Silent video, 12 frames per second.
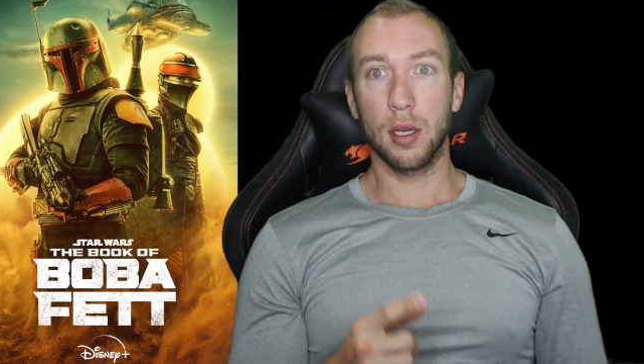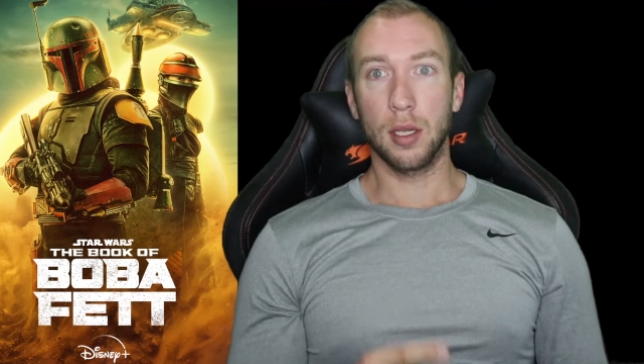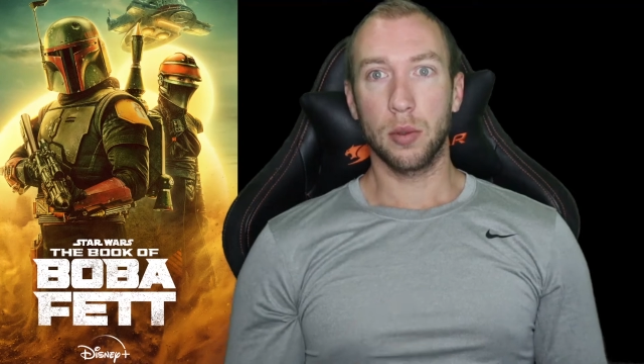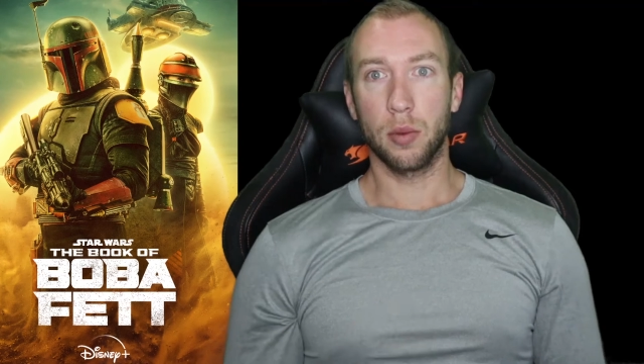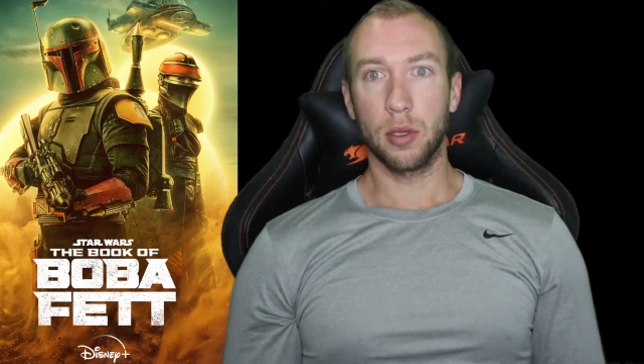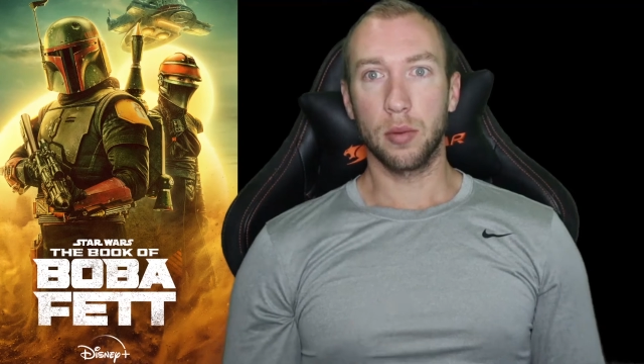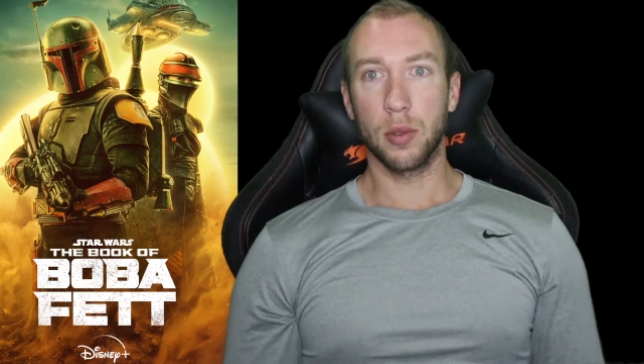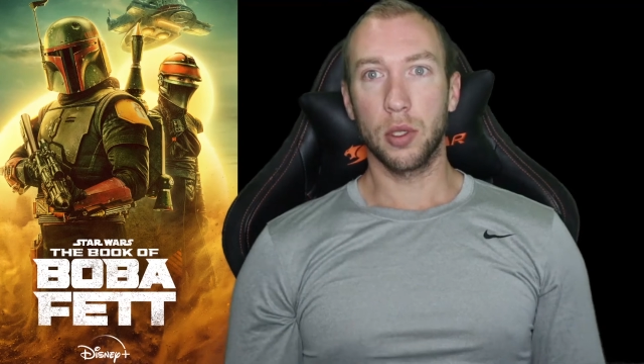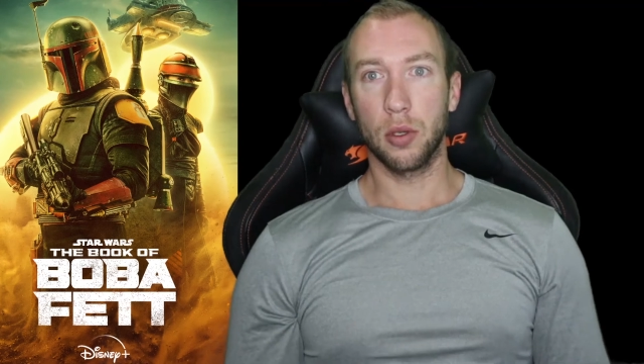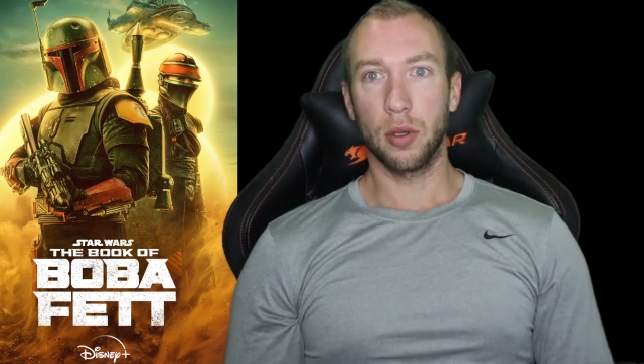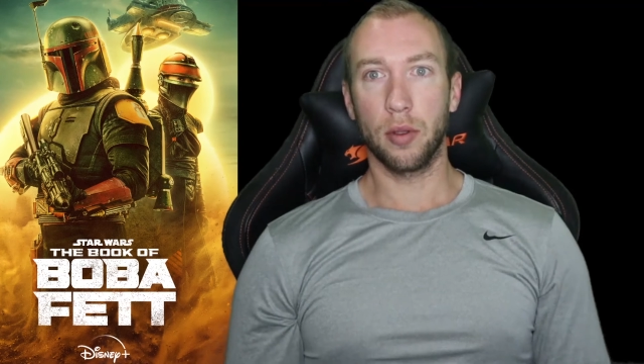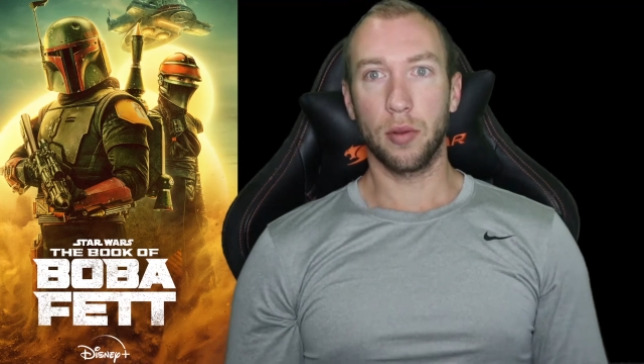Welcome
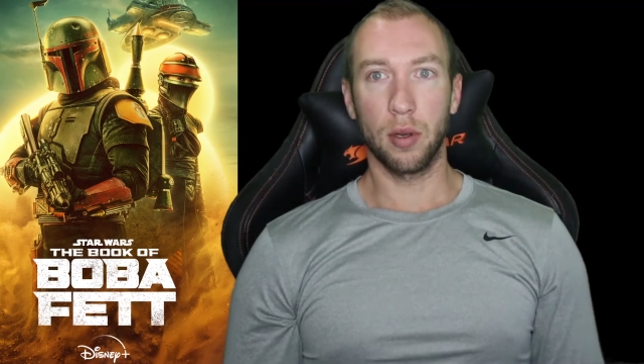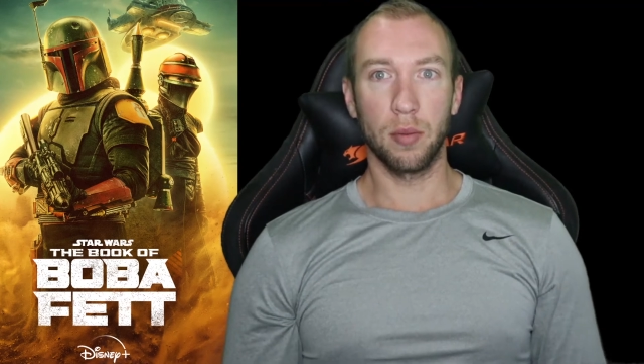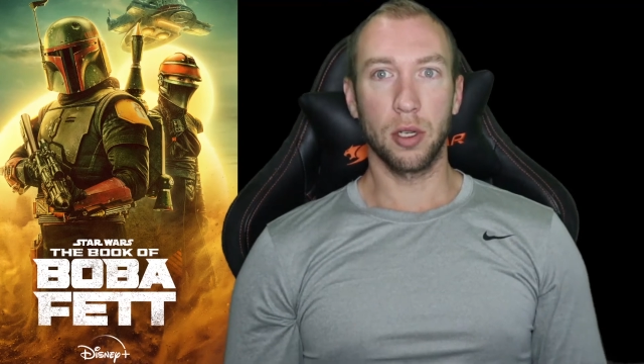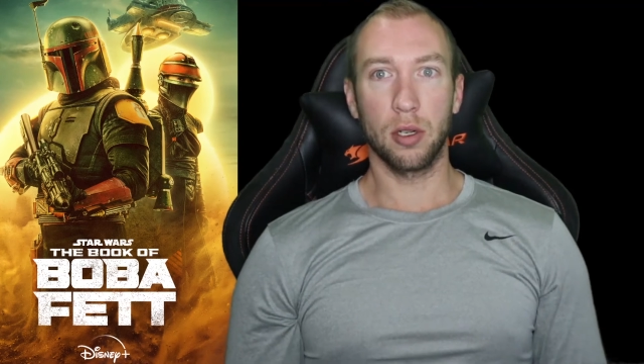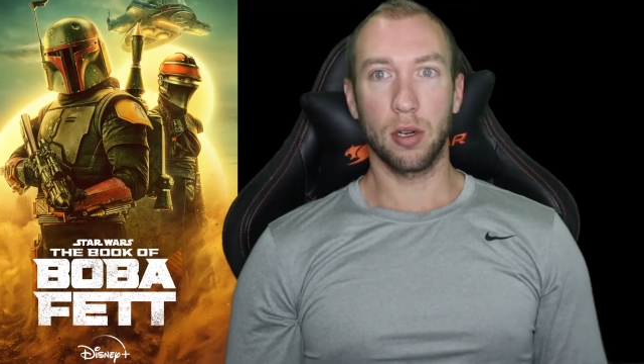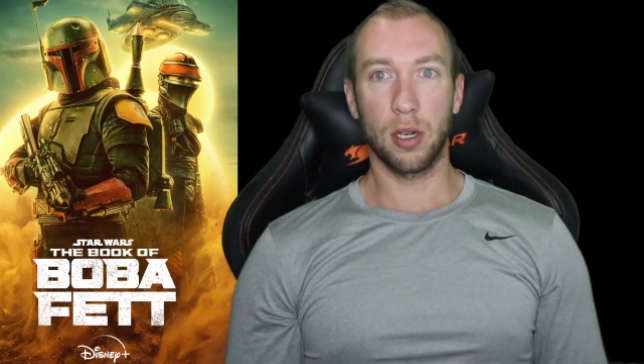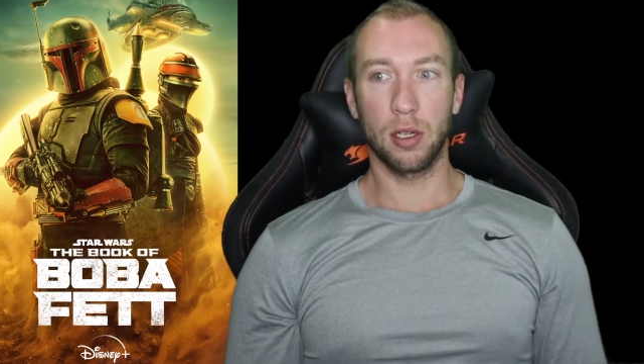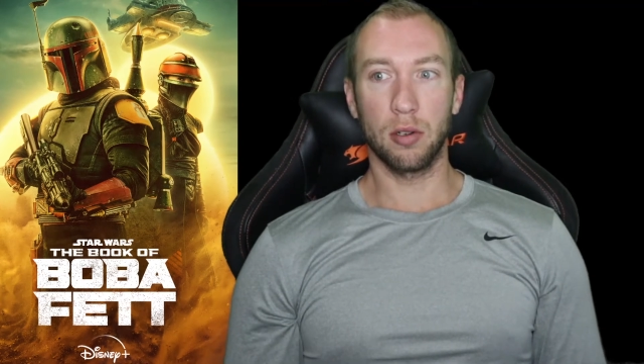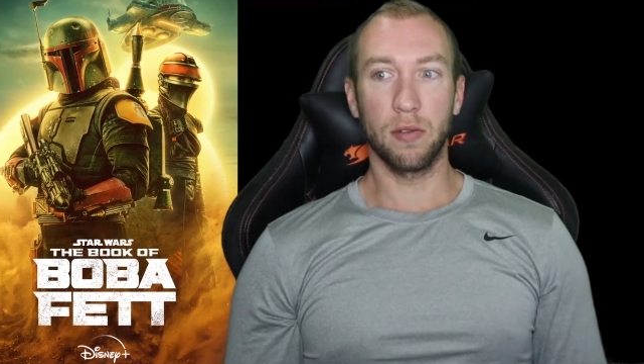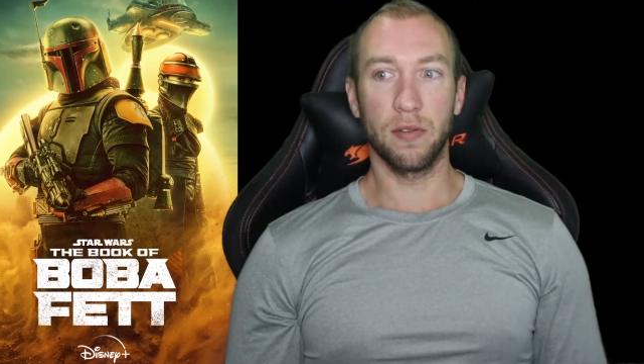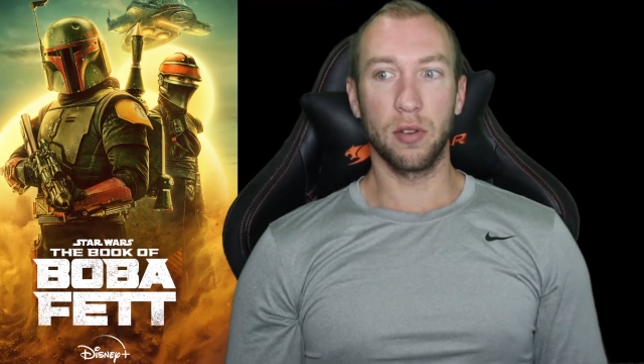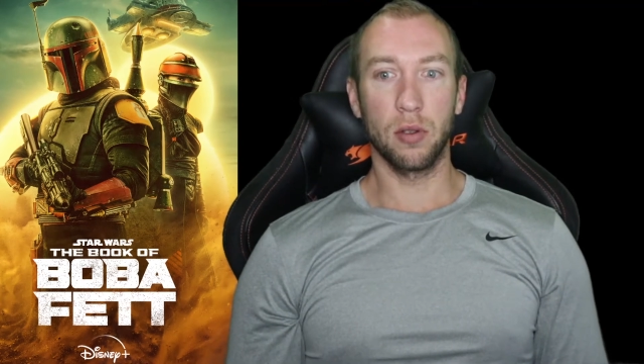to 3 Minute or Under
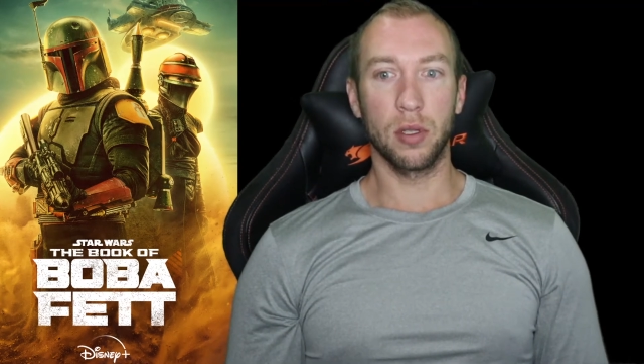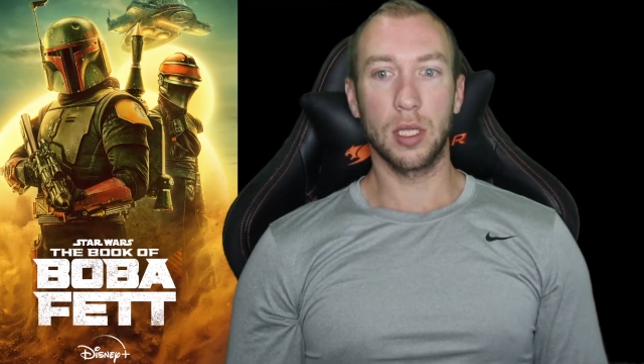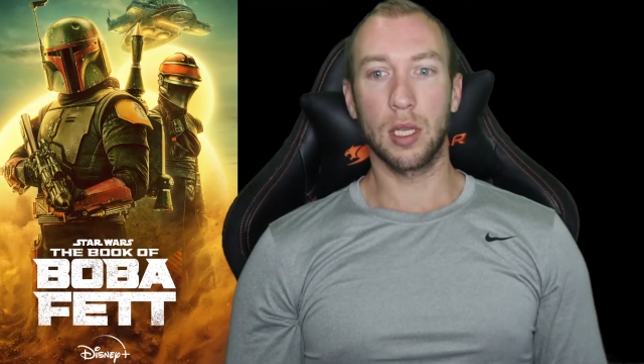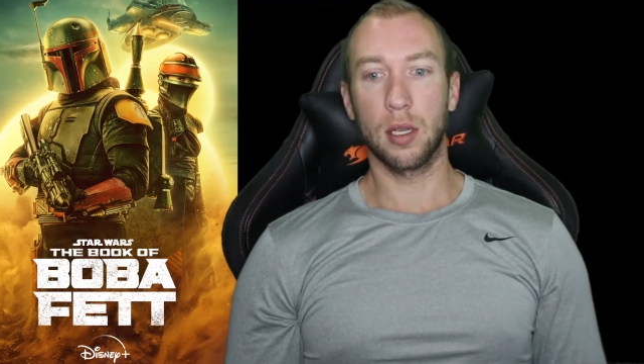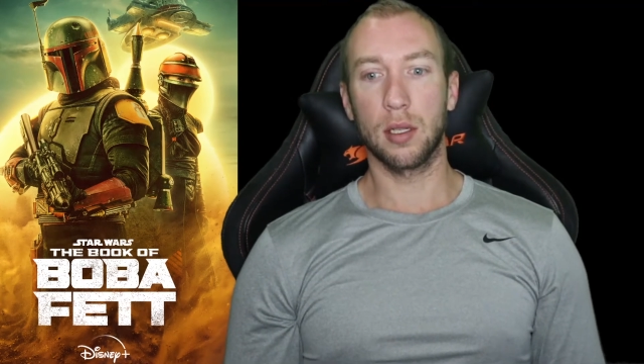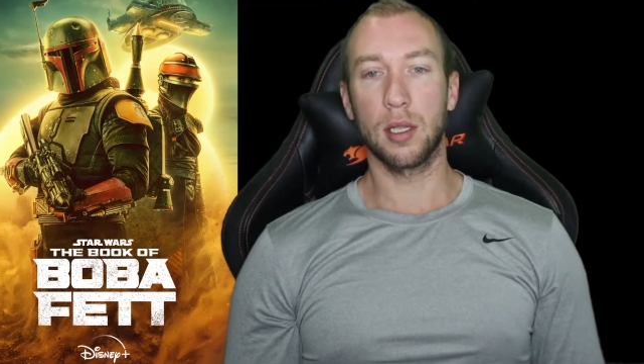Reviews.